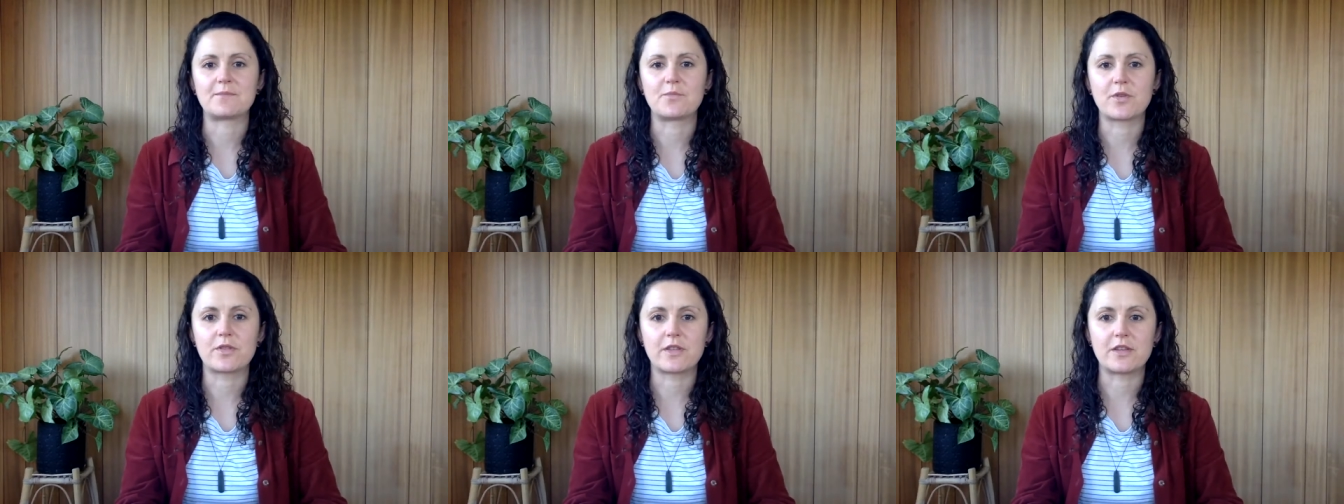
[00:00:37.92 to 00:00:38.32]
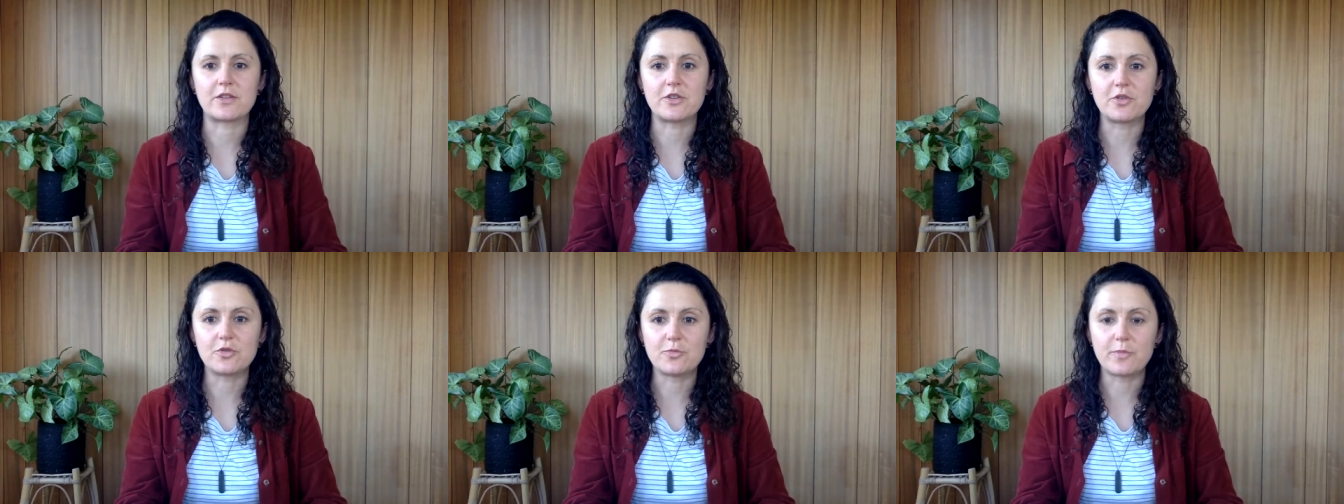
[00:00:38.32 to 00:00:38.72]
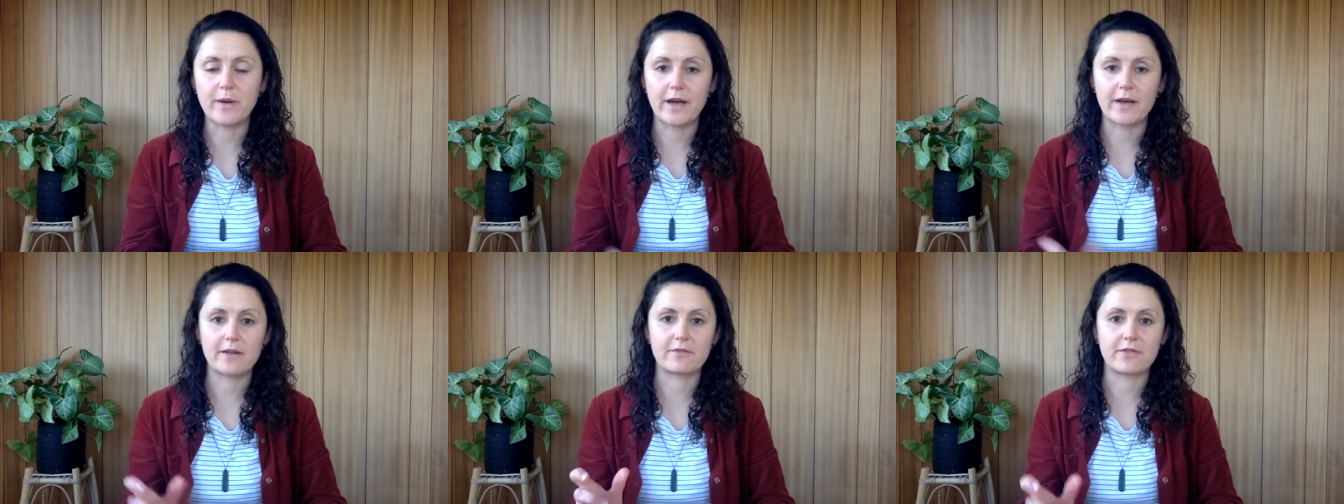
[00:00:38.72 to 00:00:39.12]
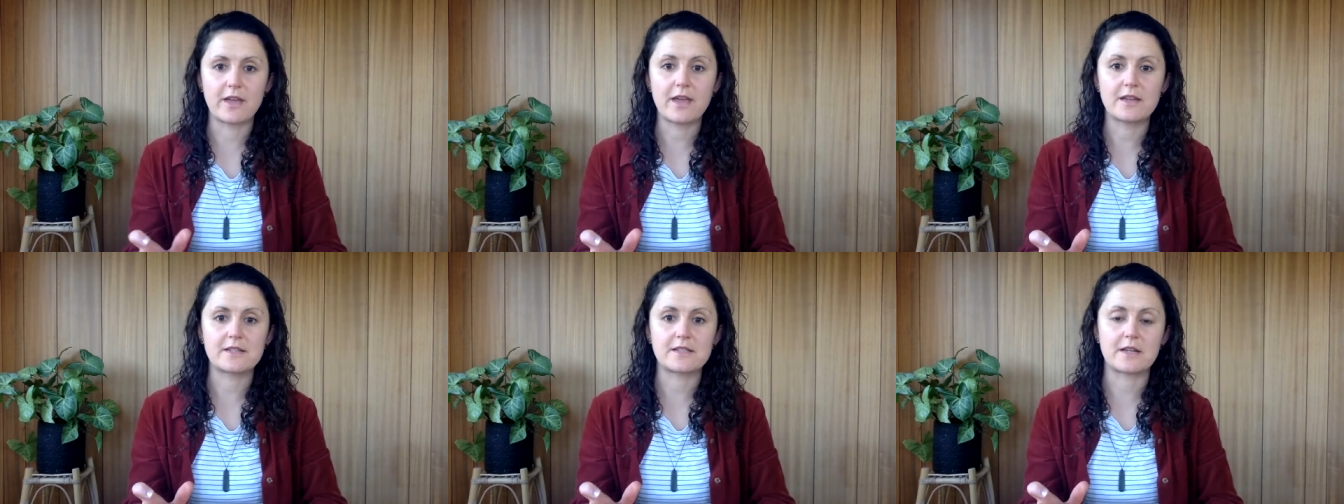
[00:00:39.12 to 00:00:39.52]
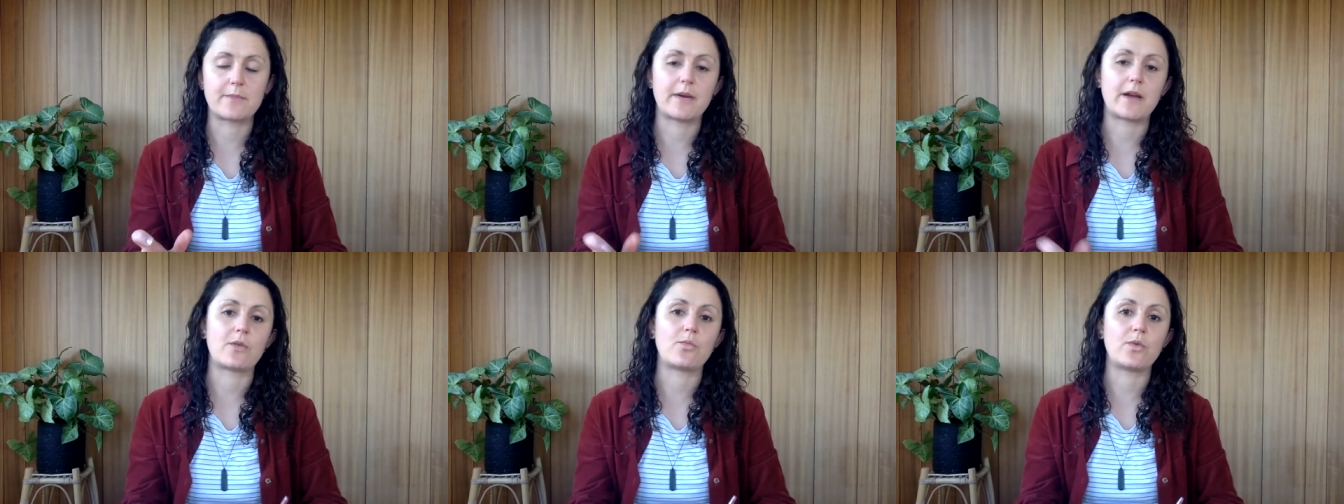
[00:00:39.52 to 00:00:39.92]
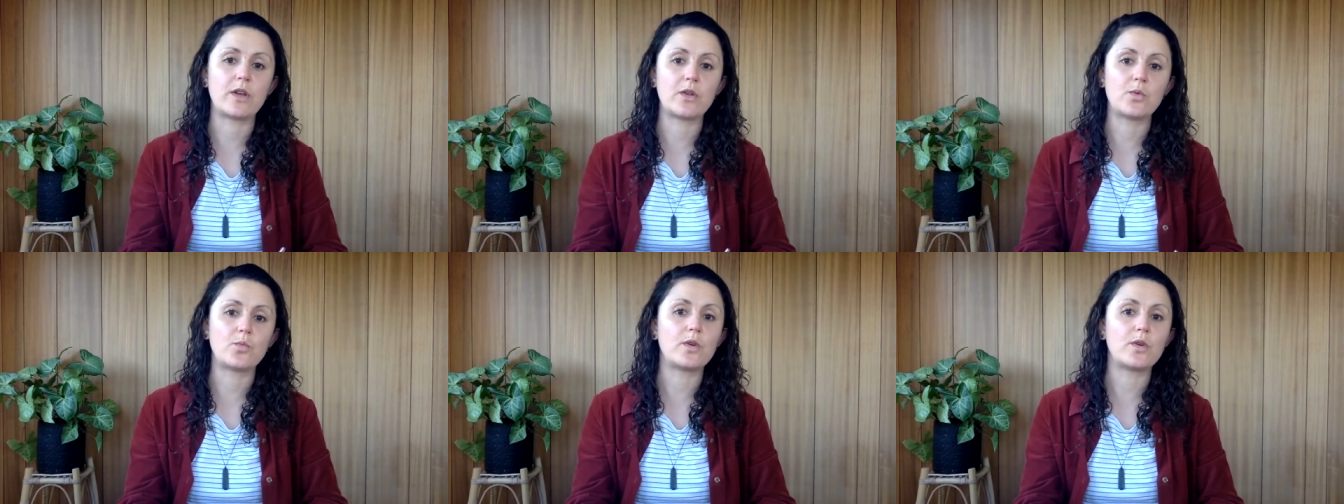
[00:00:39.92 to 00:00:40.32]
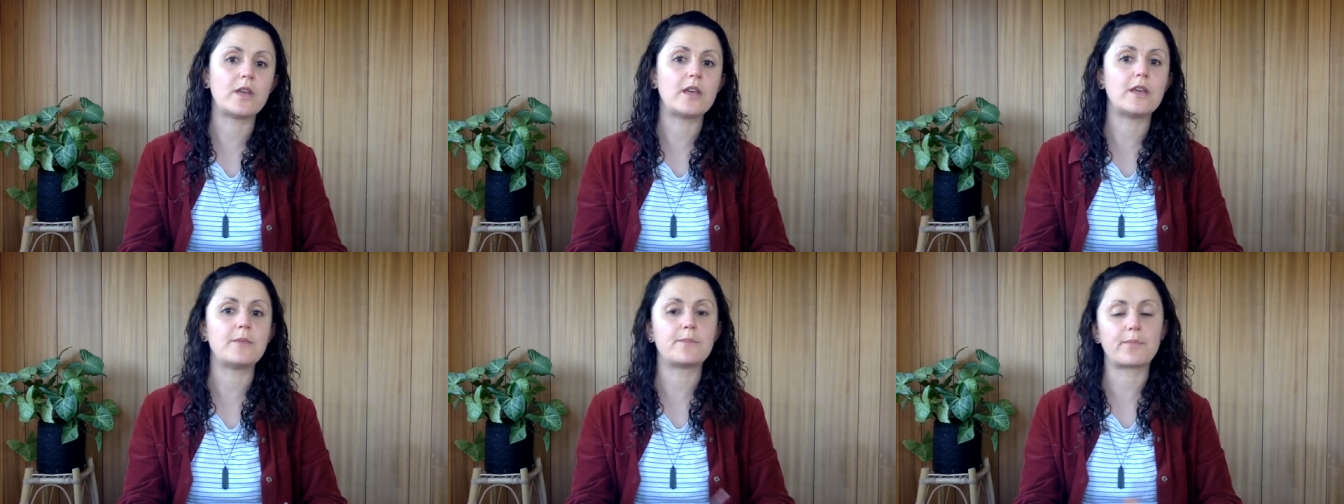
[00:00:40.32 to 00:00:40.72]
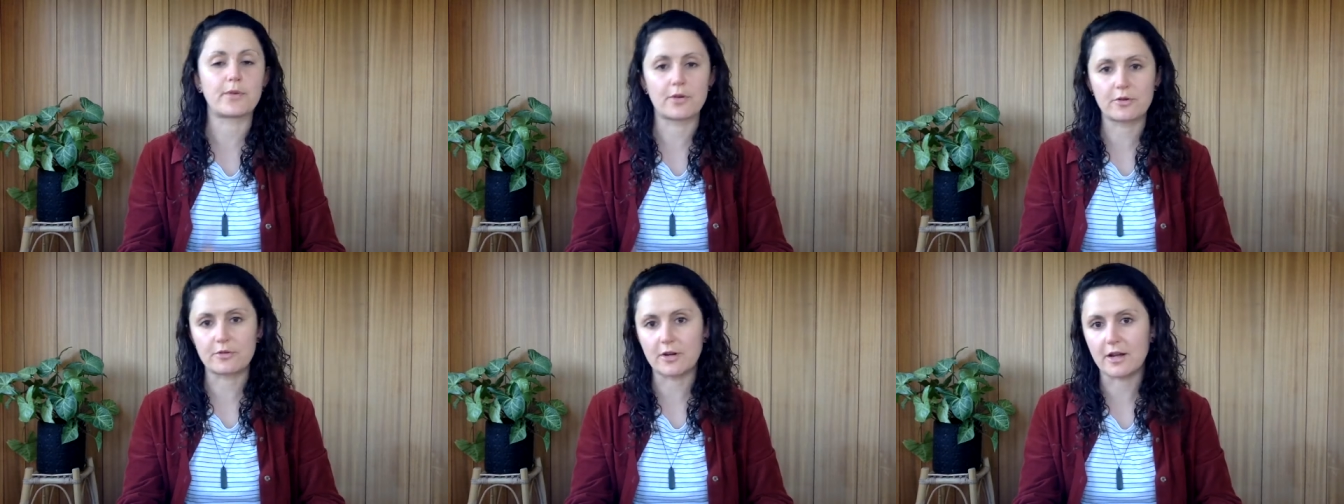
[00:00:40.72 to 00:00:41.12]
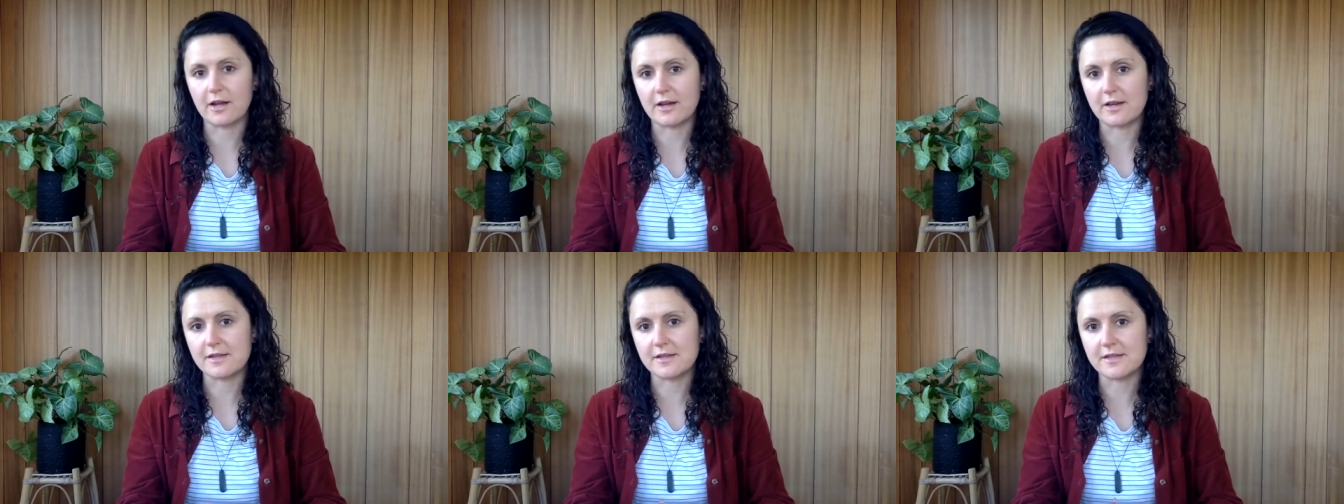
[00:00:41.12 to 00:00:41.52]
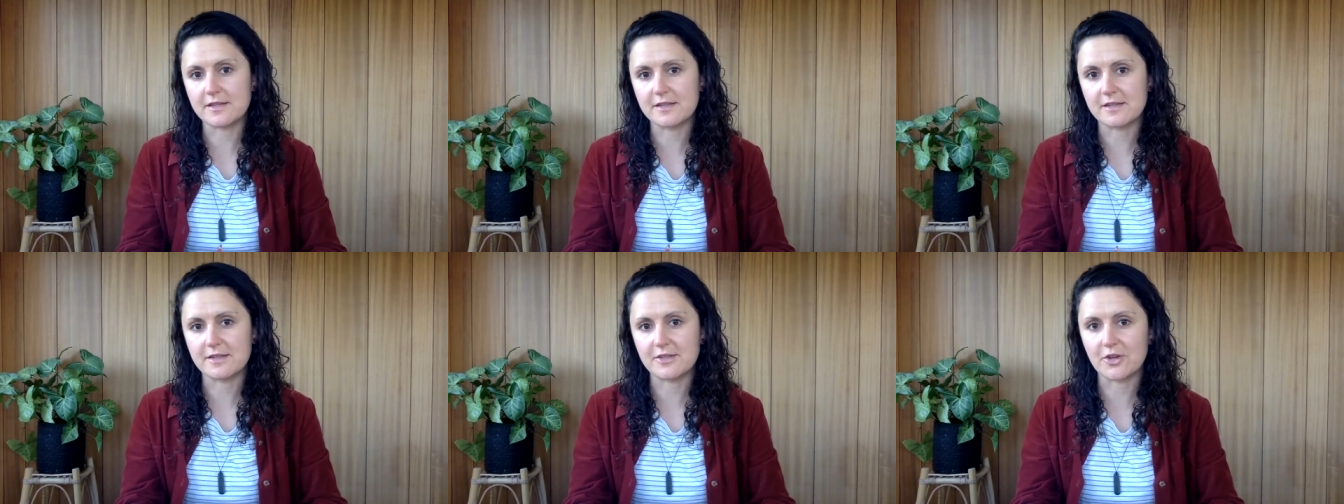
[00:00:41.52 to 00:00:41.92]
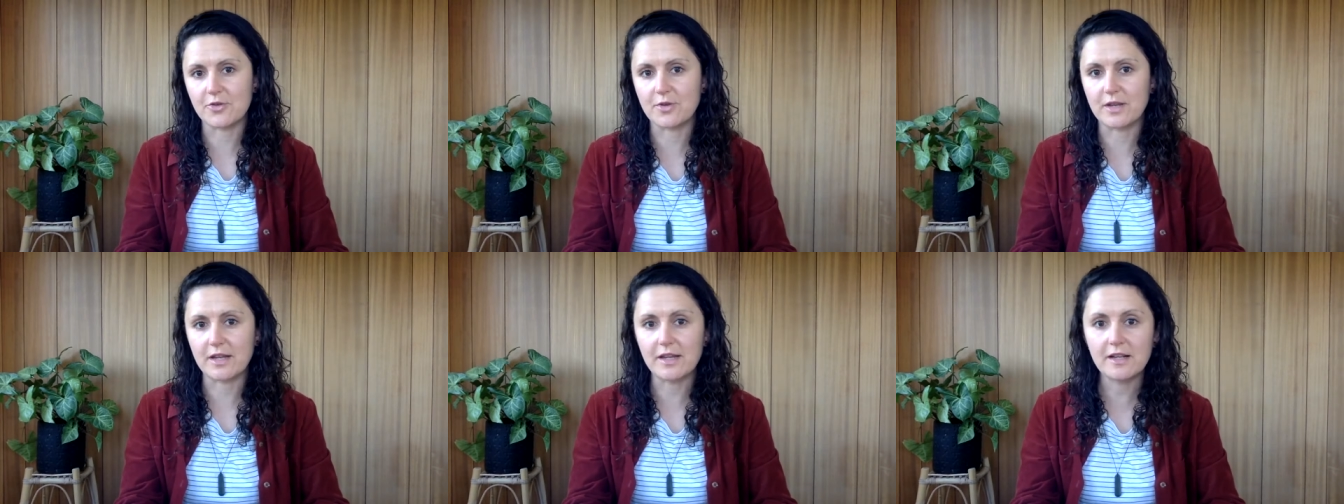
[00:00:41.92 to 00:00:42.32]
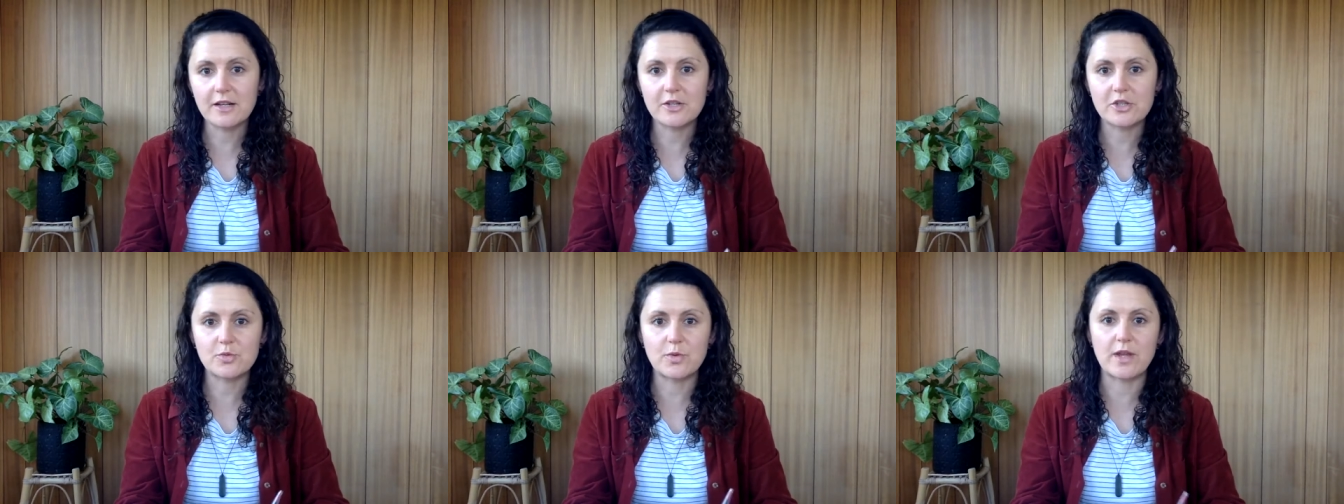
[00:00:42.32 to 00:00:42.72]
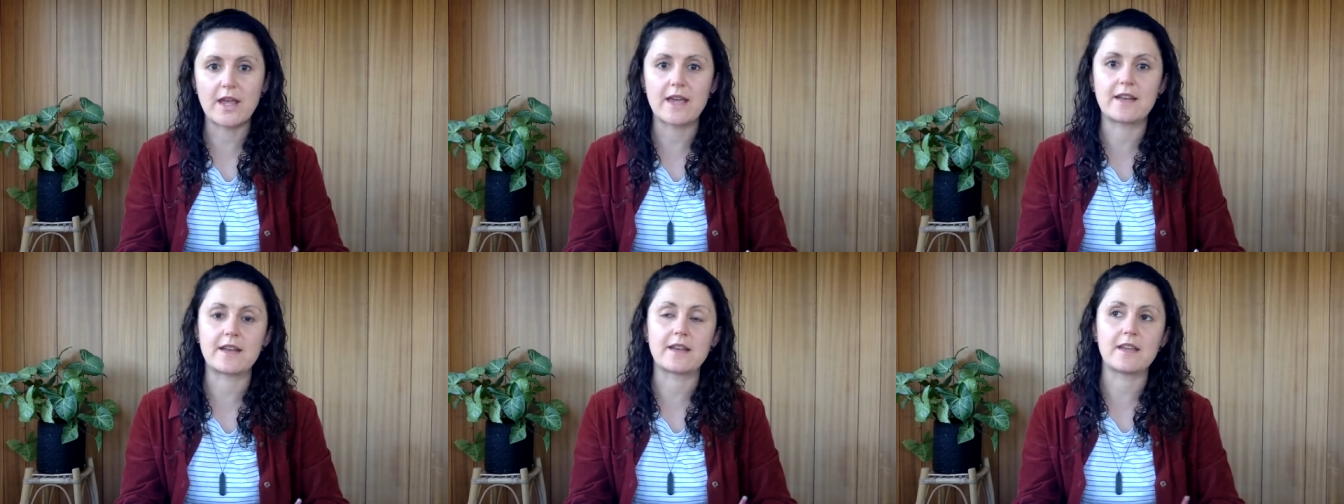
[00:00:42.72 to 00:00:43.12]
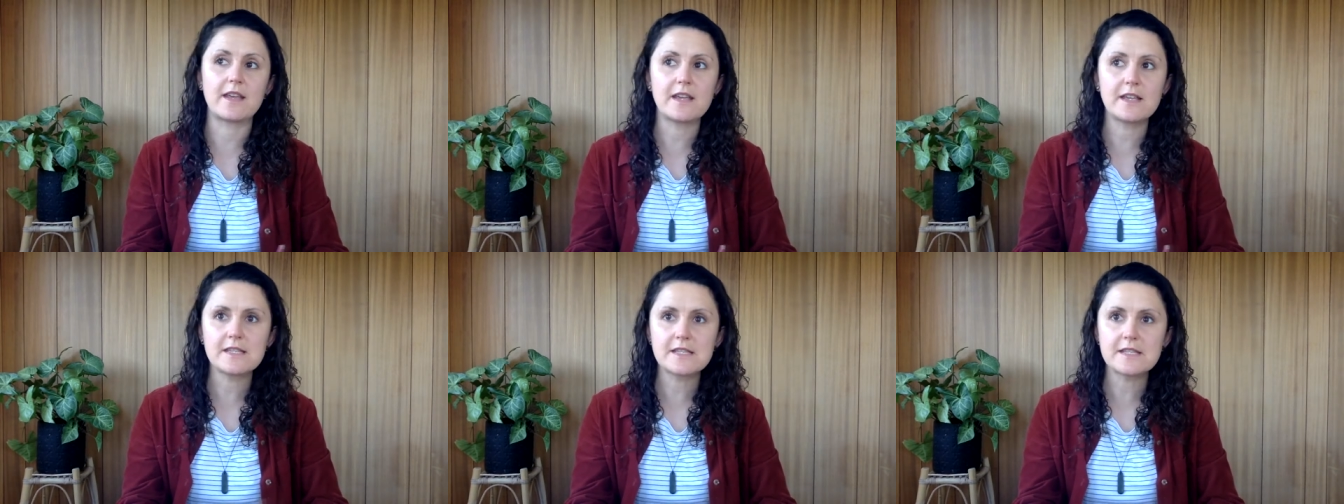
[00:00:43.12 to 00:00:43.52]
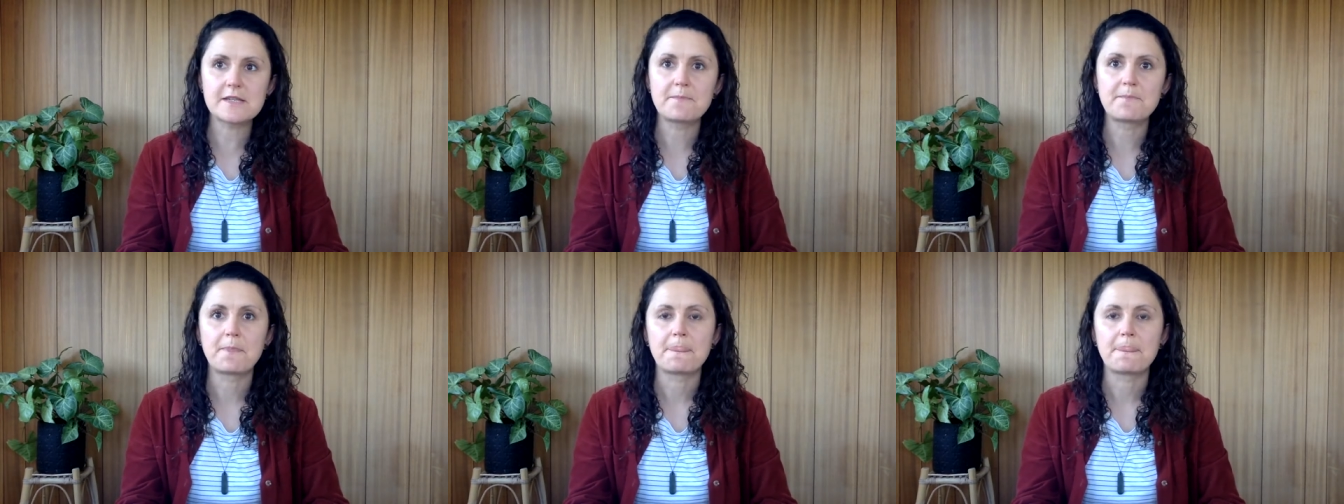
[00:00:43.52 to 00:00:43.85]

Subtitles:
with a new part of that about when we pluralize. So in English we add an S.